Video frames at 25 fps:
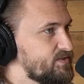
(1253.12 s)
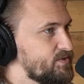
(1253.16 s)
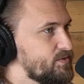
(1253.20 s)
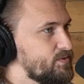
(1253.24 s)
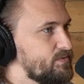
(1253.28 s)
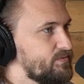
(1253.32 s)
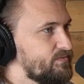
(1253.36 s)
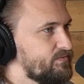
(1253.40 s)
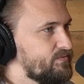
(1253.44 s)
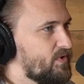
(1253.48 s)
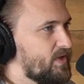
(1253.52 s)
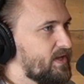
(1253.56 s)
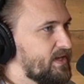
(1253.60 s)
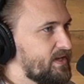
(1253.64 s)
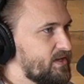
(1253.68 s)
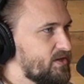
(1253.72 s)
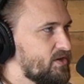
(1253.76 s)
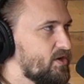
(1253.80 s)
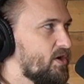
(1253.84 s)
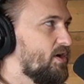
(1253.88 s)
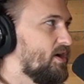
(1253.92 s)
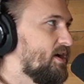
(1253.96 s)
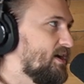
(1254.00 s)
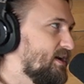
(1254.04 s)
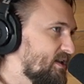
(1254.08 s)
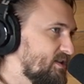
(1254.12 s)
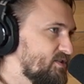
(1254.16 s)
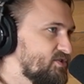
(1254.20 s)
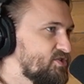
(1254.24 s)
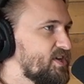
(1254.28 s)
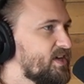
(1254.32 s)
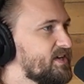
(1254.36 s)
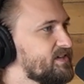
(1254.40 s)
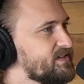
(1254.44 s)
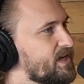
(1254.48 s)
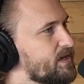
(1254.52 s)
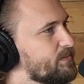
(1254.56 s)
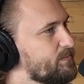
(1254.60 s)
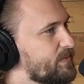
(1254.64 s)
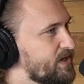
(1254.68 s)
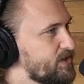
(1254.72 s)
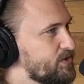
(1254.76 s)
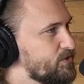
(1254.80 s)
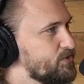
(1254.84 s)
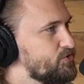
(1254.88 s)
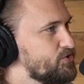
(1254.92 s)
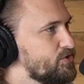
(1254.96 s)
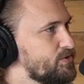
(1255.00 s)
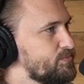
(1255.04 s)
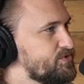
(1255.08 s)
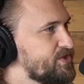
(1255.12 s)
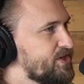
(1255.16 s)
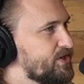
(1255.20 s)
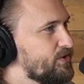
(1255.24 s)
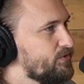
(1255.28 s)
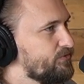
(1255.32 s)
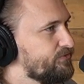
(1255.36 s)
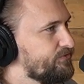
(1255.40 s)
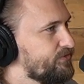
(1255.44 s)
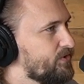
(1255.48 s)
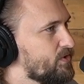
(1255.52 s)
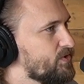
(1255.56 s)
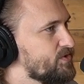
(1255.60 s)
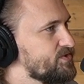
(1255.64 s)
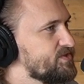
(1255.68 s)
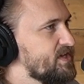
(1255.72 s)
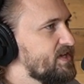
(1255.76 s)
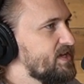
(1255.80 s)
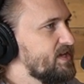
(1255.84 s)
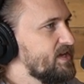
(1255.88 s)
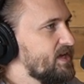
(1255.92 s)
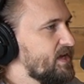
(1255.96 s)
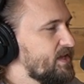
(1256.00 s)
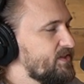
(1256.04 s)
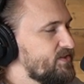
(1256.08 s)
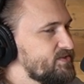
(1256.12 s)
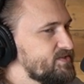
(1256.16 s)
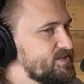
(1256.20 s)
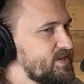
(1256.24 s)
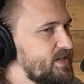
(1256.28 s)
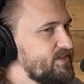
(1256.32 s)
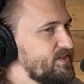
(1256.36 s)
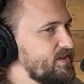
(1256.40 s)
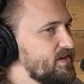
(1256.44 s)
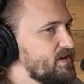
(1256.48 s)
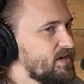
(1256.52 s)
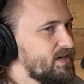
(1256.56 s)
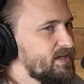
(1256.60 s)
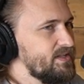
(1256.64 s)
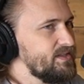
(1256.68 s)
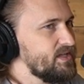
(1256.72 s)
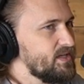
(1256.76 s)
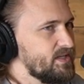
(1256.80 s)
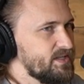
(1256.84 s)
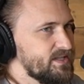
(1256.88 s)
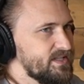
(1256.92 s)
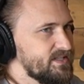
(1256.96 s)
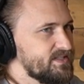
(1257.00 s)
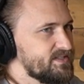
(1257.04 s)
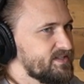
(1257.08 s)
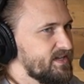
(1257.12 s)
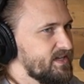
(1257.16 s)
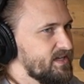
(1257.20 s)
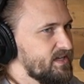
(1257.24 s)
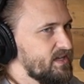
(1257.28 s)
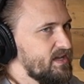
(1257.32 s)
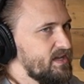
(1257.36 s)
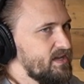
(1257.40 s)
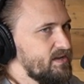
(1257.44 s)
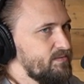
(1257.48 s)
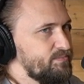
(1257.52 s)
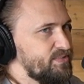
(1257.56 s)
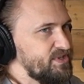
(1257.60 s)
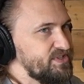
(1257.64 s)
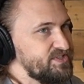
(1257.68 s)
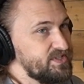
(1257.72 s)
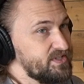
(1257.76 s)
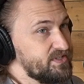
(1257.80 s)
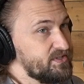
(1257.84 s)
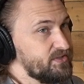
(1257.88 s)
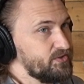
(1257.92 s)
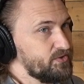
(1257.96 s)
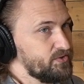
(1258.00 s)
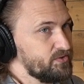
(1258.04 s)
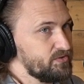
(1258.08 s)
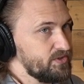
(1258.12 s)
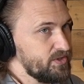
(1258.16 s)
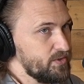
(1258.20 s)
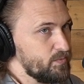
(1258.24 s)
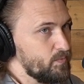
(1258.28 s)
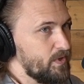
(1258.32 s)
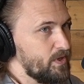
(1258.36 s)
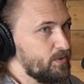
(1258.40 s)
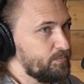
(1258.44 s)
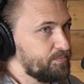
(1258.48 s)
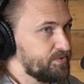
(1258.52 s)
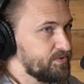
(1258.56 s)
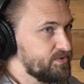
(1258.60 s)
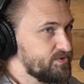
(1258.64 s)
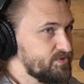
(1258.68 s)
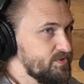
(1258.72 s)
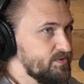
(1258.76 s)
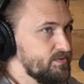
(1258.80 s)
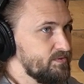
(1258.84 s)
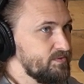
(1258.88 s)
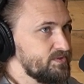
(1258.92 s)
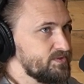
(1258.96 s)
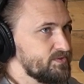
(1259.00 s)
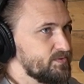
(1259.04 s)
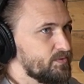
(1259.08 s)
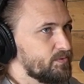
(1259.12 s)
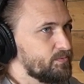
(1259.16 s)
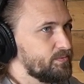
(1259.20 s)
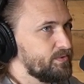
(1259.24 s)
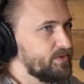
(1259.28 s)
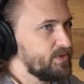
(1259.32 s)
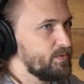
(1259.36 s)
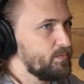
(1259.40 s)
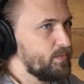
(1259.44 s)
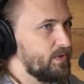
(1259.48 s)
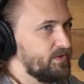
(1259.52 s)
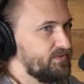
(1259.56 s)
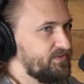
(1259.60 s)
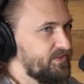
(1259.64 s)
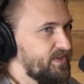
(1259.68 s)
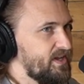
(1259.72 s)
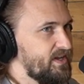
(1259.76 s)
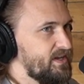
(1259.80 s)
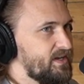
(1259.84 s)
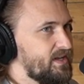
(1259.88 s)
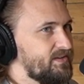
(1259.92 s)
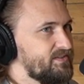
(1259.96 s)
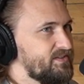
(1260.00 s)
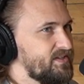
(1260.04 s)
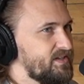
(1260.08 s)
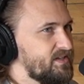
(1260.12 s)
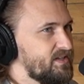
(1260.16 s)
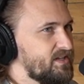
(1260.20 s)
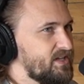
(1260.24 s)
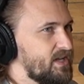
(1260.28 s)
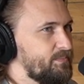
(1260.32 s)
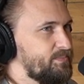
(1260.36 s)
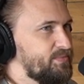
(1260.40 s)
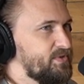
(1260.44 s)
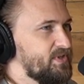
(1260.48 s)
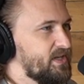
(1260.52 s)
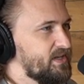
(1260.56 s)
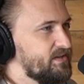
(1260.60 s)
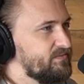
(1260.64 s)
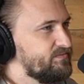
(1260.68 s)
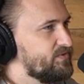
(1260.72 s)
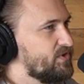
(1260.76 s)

who've like gone and checked out my YouTube channel first, and there's nothing on there that's like particularly well produced or really well done. I did a couple like